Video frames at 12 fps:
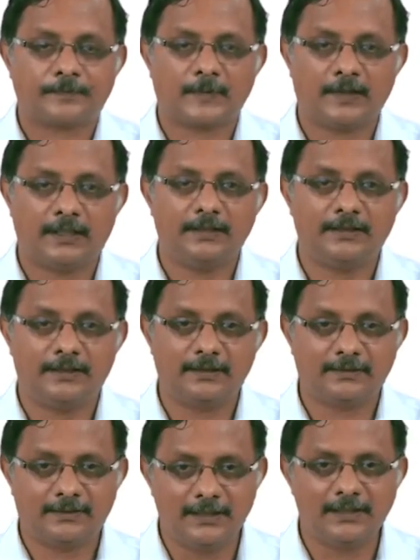right. They
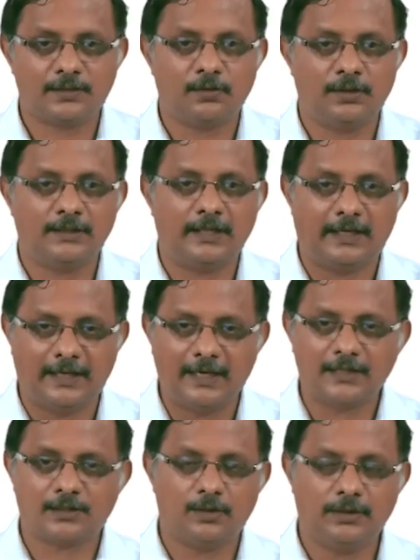think slowly, they
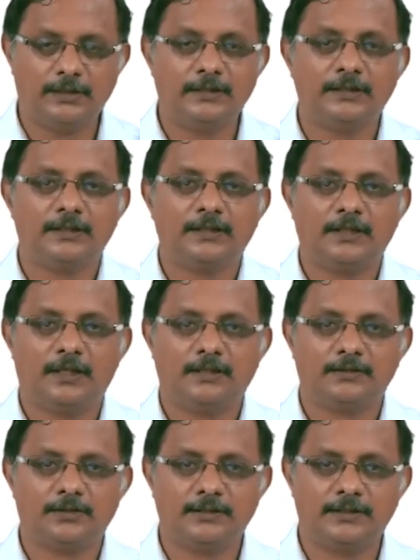react slowly.
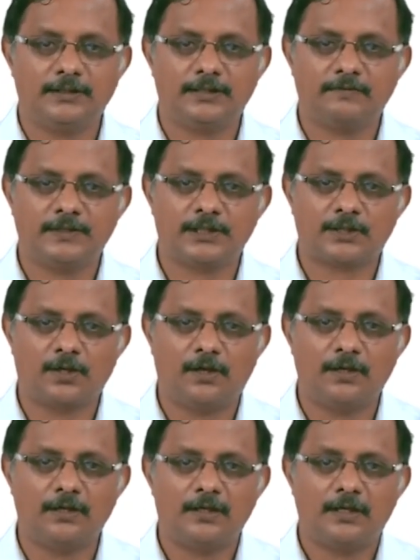So, this which is
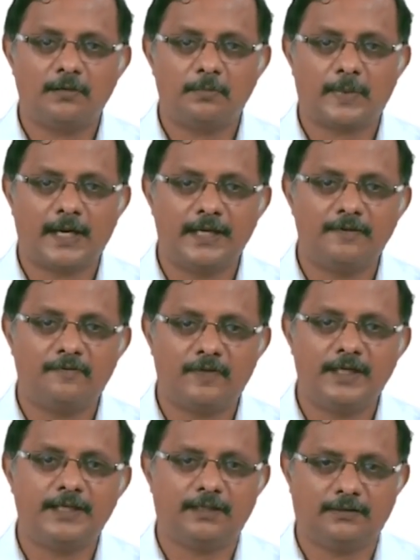called
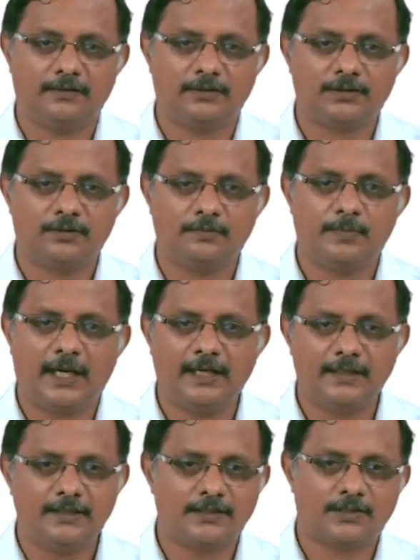bradyphrenia. So,
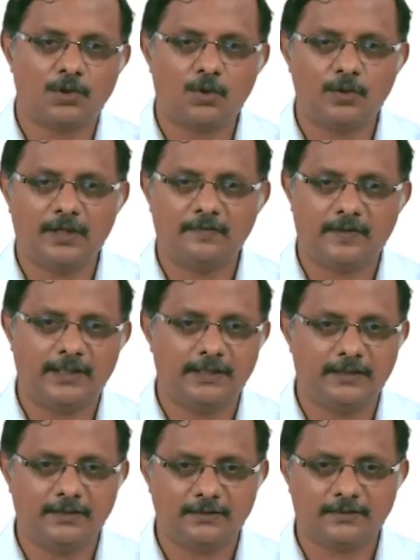brady is slow and
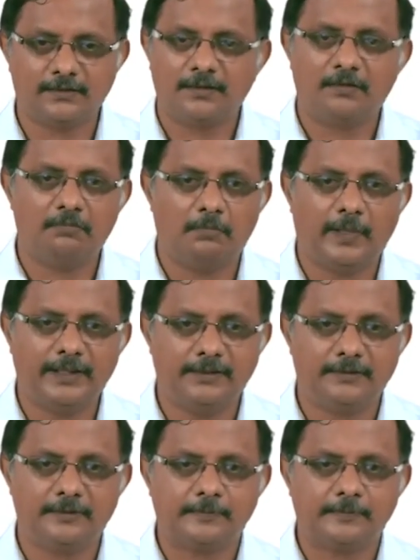phrenia is mind.